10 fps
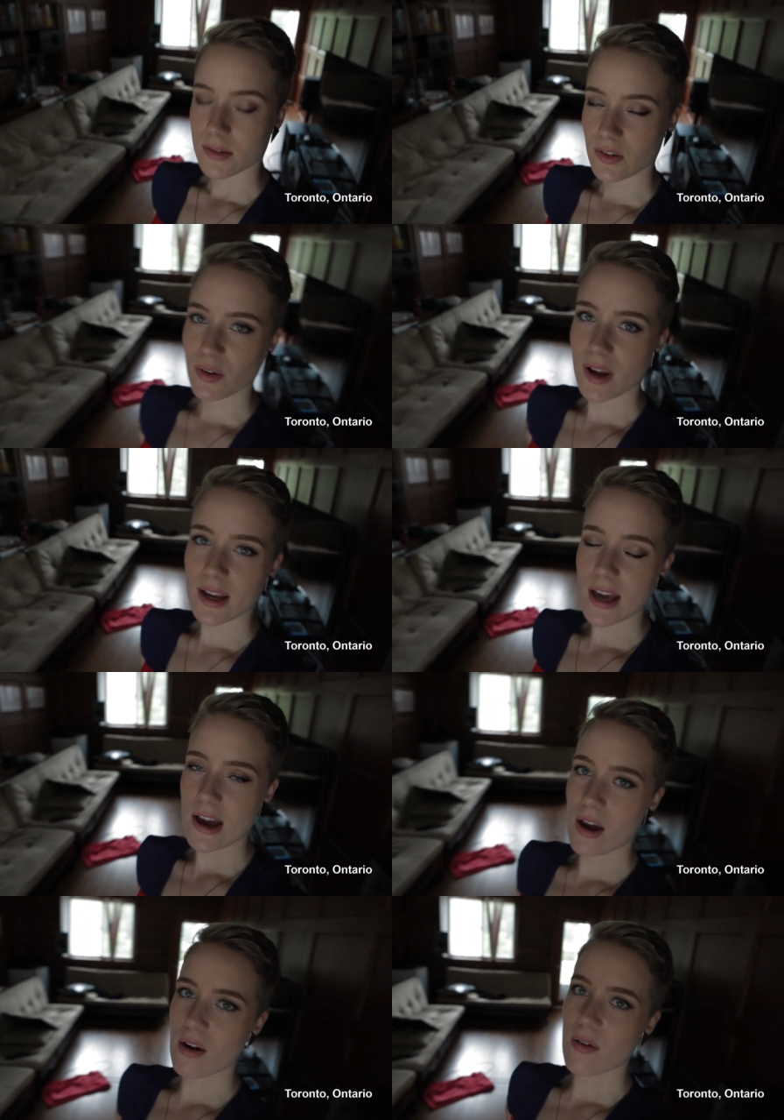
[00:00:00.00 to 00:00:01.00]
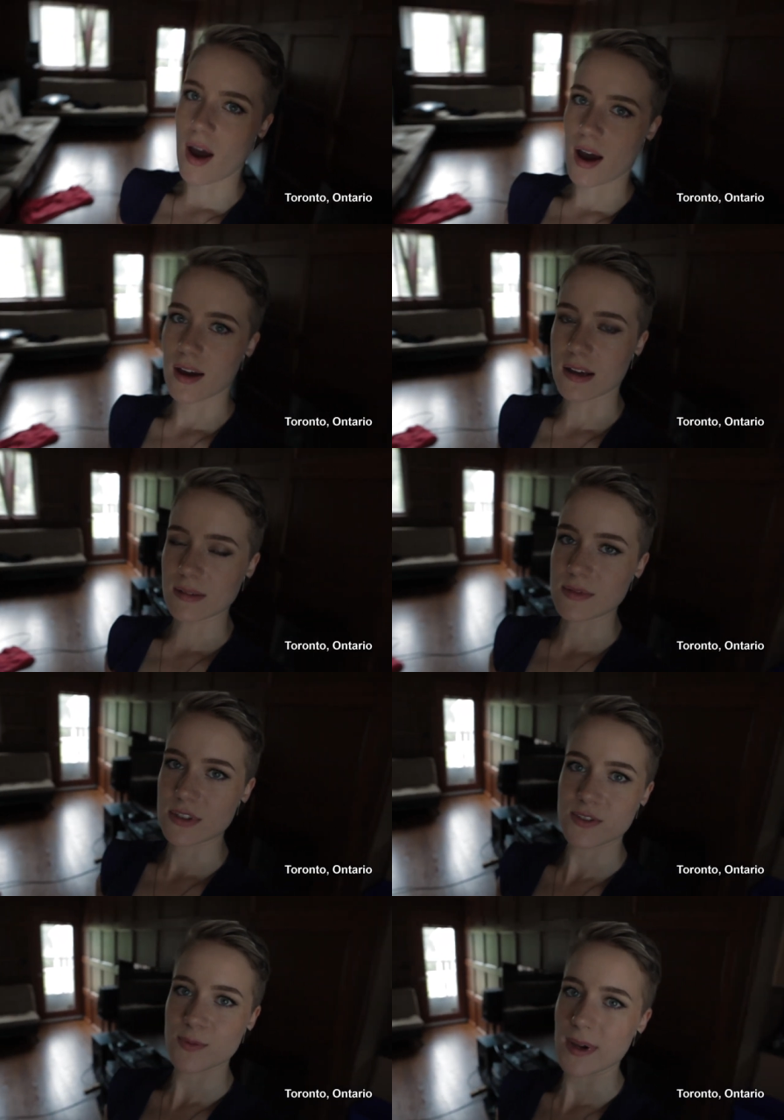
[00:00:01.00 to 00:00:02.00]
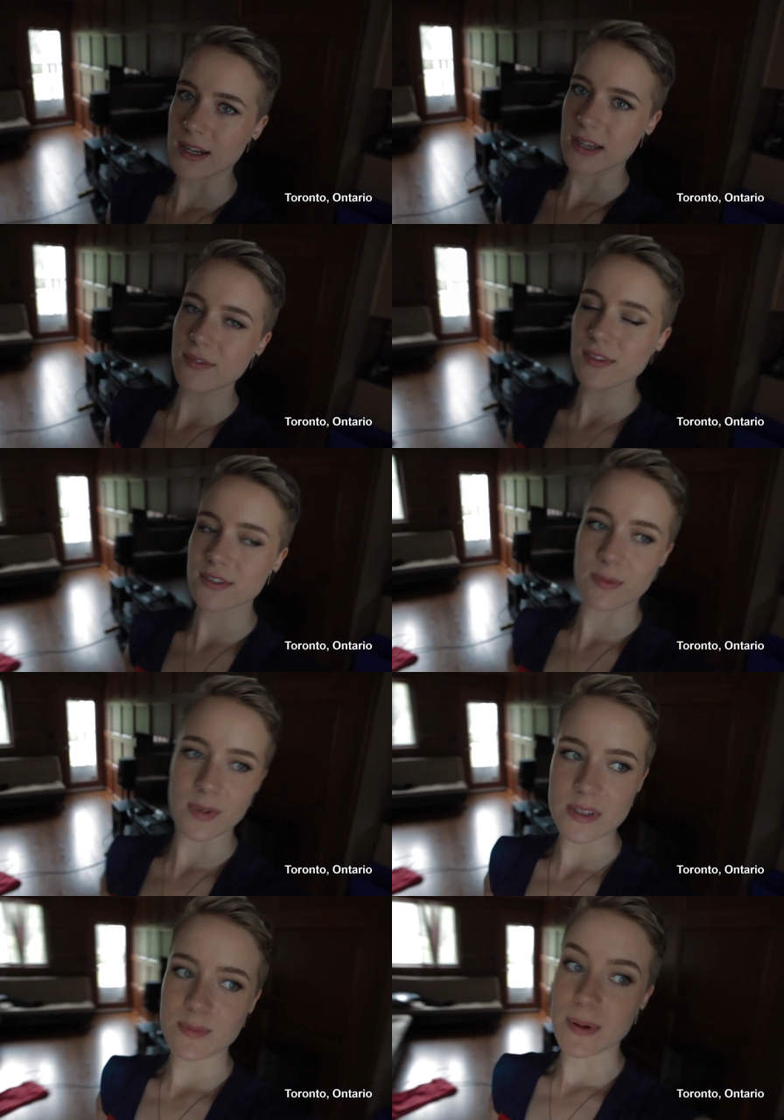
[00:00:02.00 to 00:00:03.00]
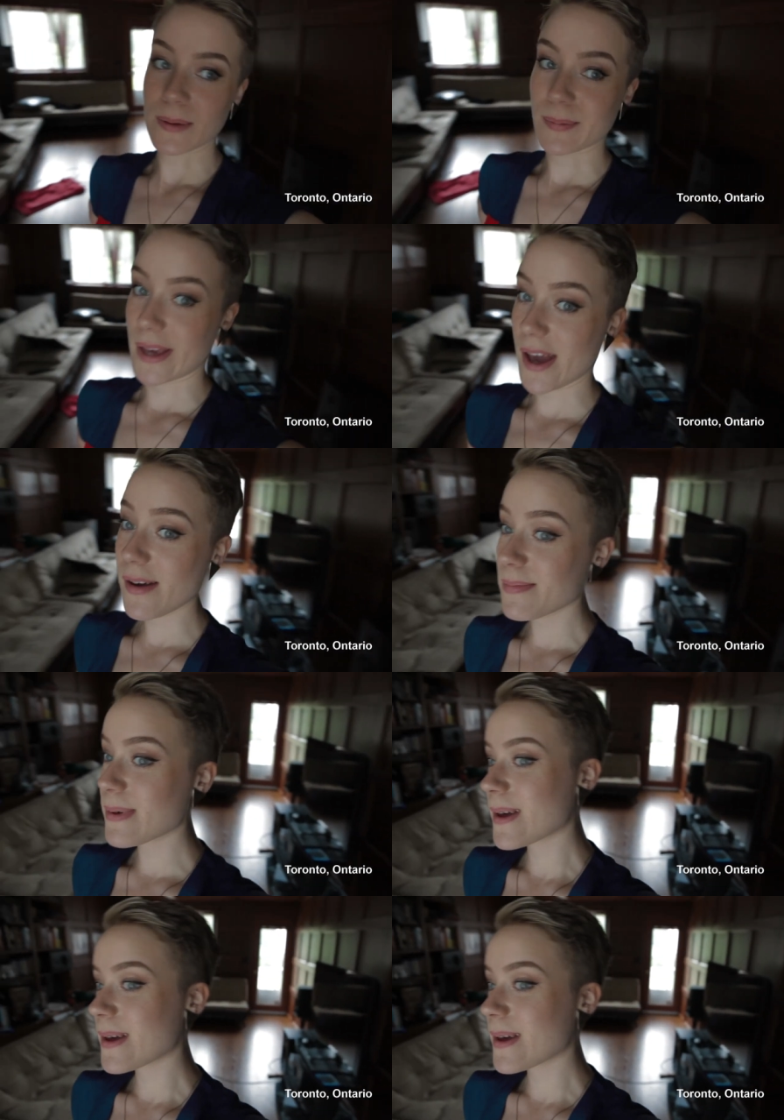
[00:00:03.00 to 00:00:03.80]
So right now, I am just waiting for someone to pick me up.